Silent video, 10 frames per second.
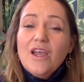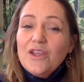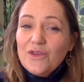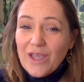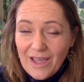
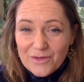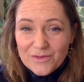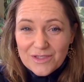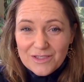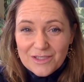You can
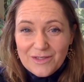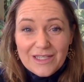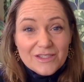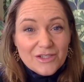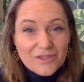also do it
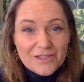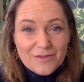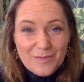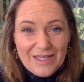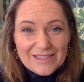in 2
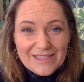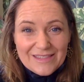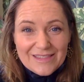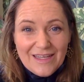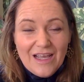different places.